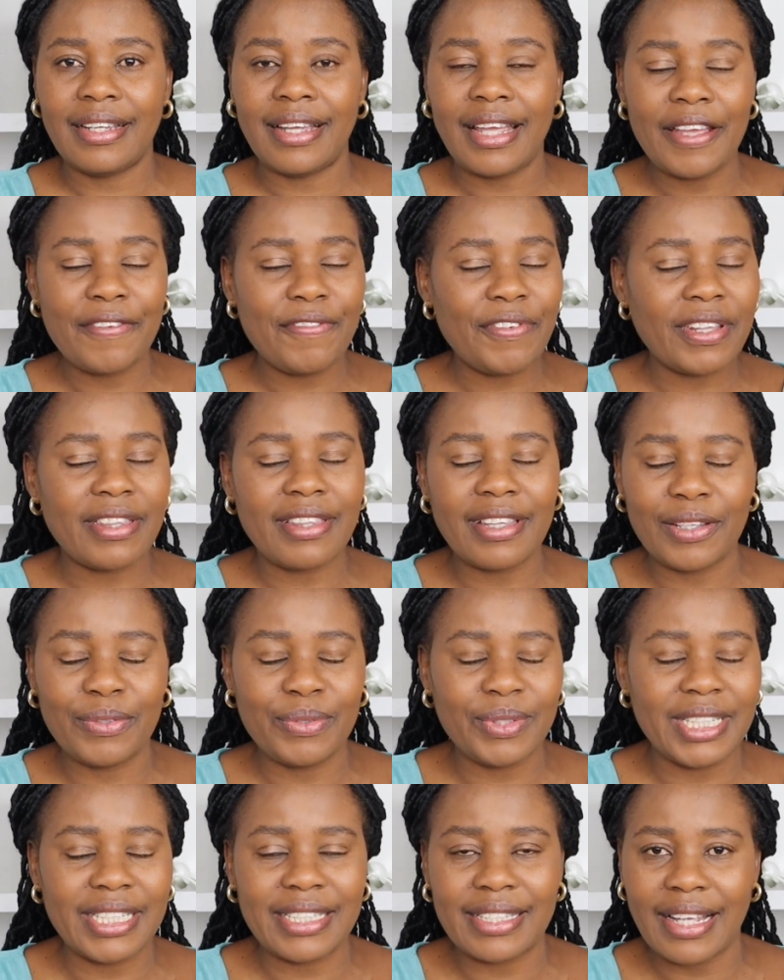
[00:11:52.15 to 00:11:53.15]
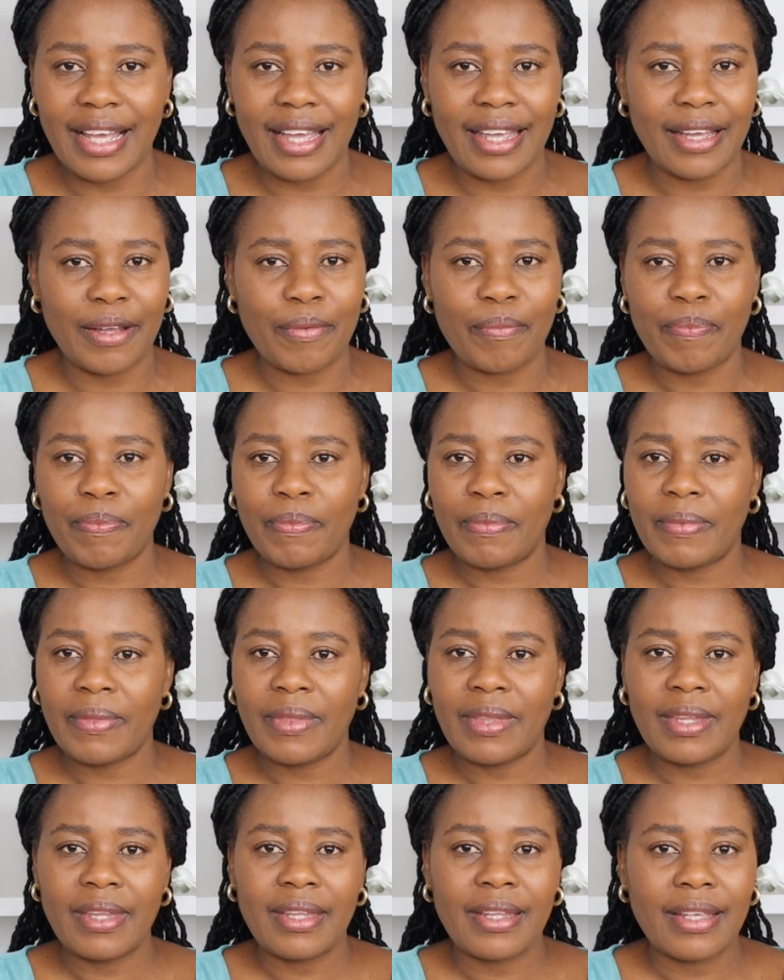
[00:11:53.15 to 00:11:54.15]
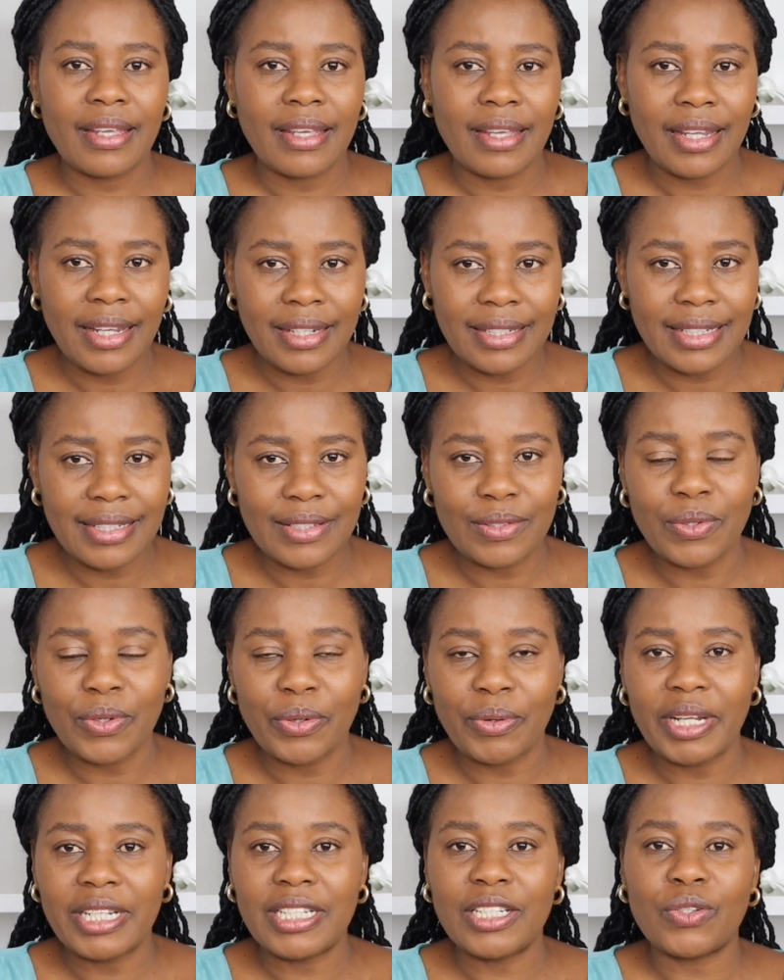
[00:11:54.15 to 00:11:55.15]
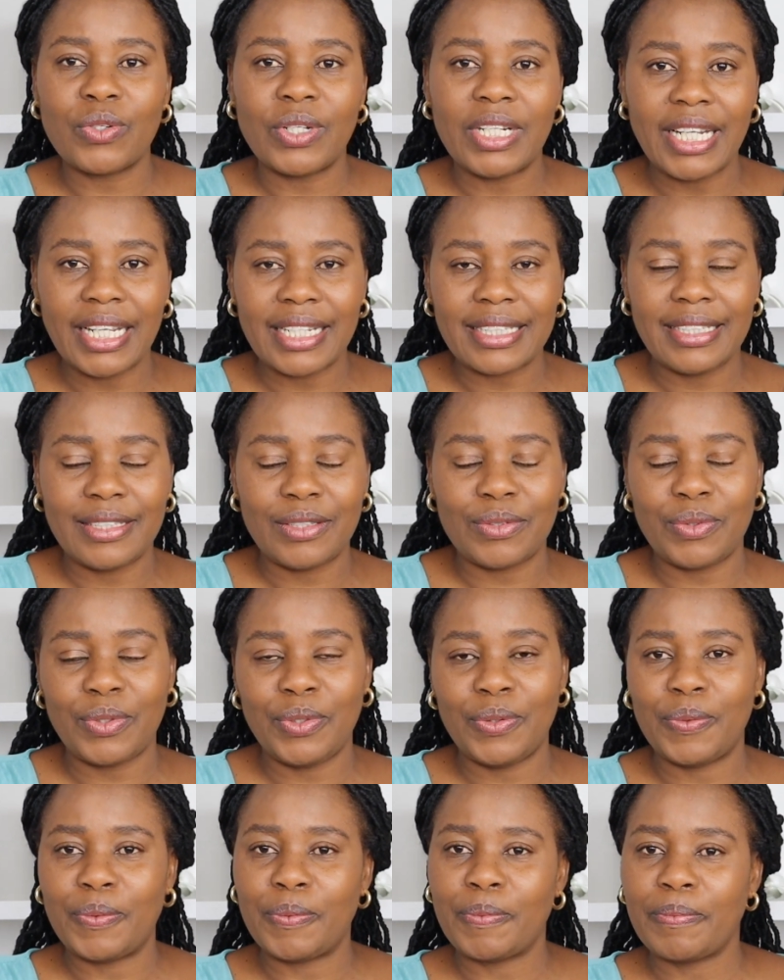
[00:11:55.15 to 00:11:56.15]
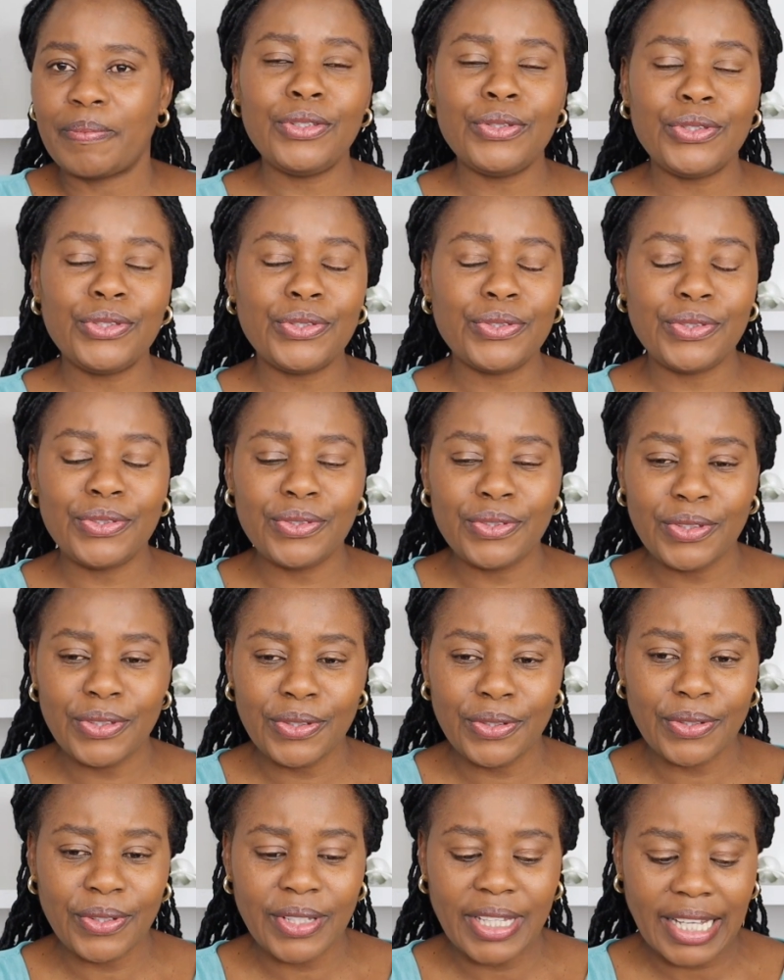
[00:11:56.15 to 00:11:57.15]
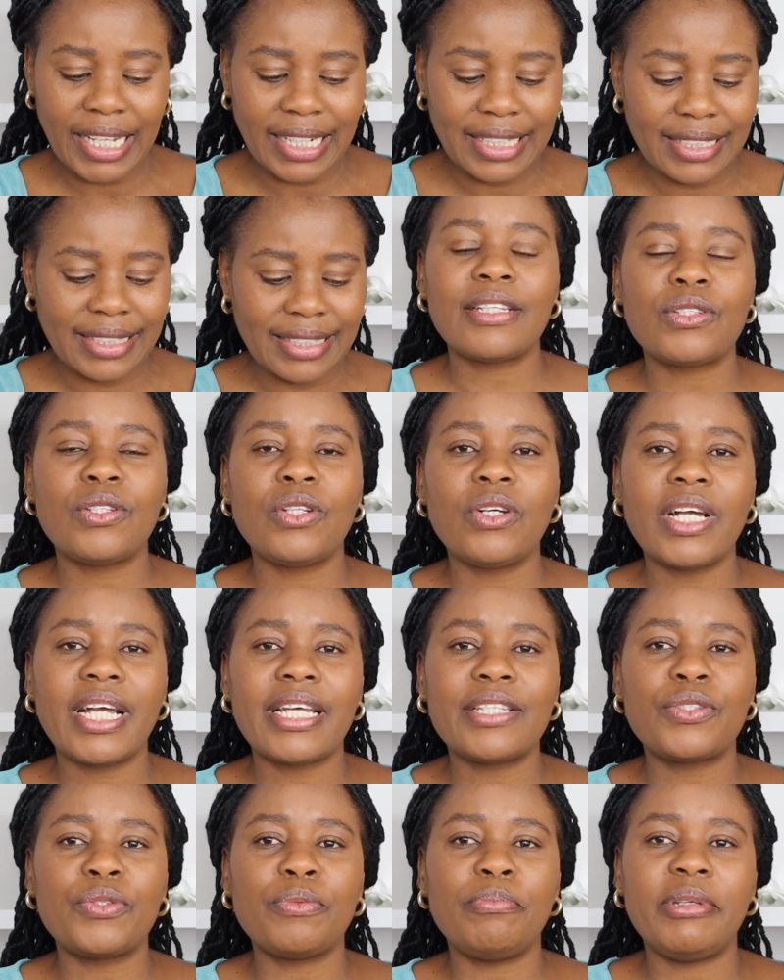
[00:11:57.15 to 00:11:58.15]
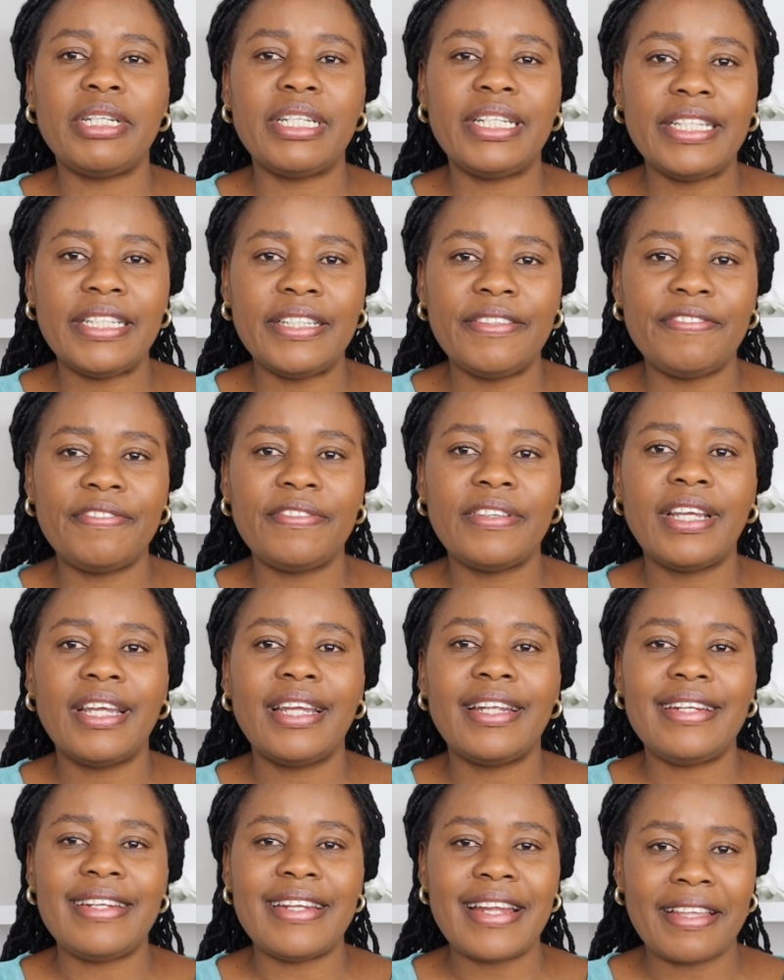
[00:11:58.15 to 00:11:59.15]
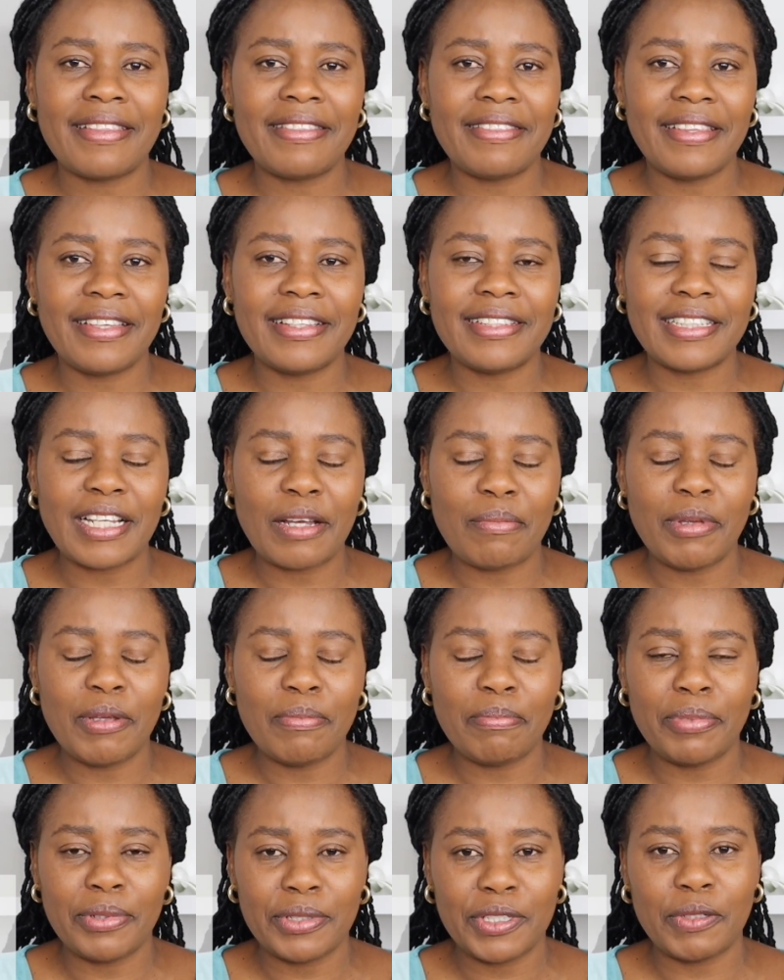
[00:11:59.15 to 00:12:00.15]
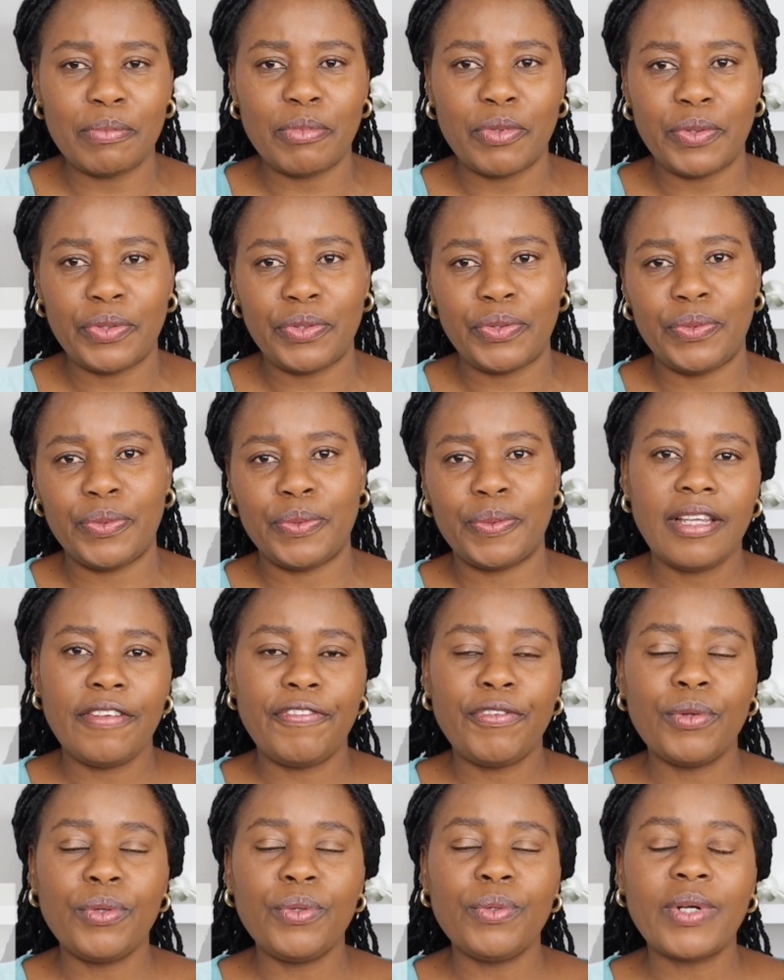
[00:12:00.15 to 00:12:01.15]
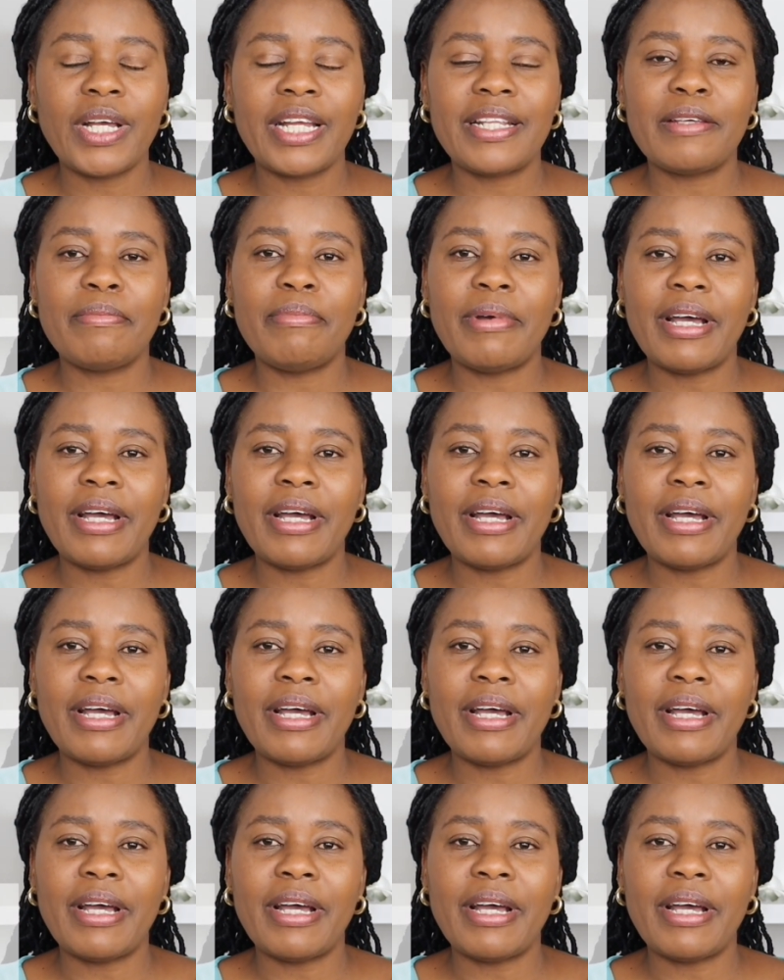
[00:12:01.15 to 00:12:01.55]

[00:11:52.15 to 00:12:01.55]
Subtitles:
Everything you desire, it is already connected to you. You should know that as long as you believe, nothing shall be impossible with you. If you look at the